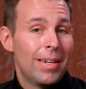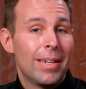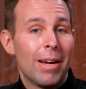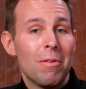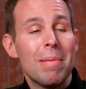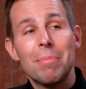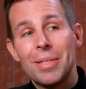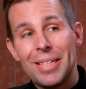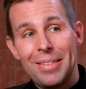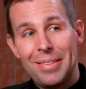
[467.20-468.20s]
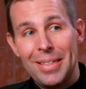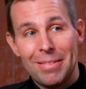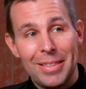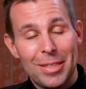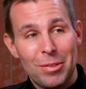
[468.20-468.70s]
And I remember that
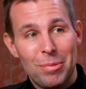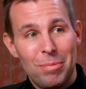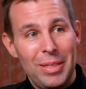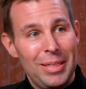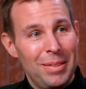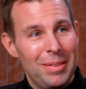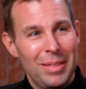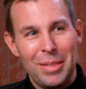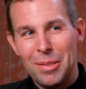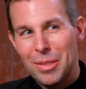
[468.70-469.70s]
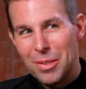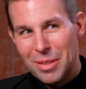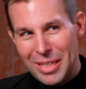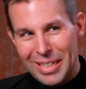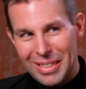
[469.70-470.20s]
distinctly because we didn't go to
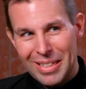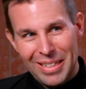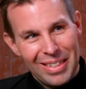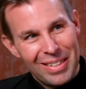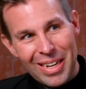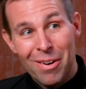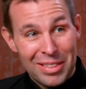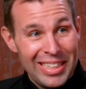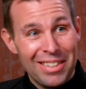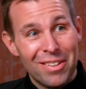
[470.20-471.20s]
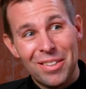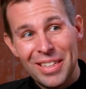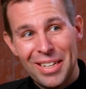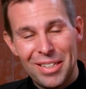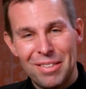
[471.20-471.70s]
eat all
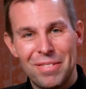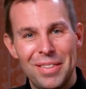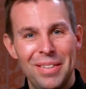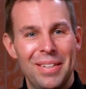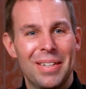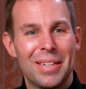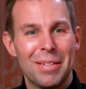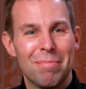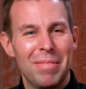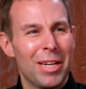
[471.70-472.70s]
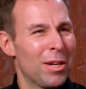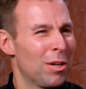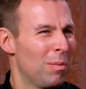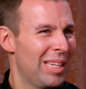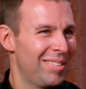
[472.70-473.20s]
that often. And on a
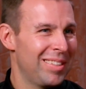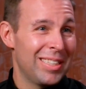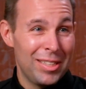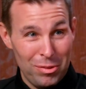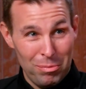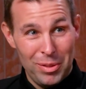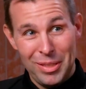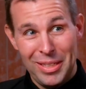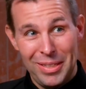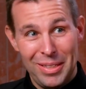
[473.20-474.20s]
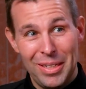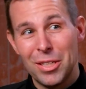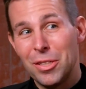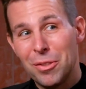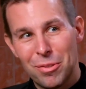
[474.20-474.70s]
Wednesday, that's really
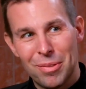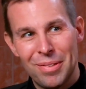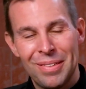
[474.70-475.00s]
unusual.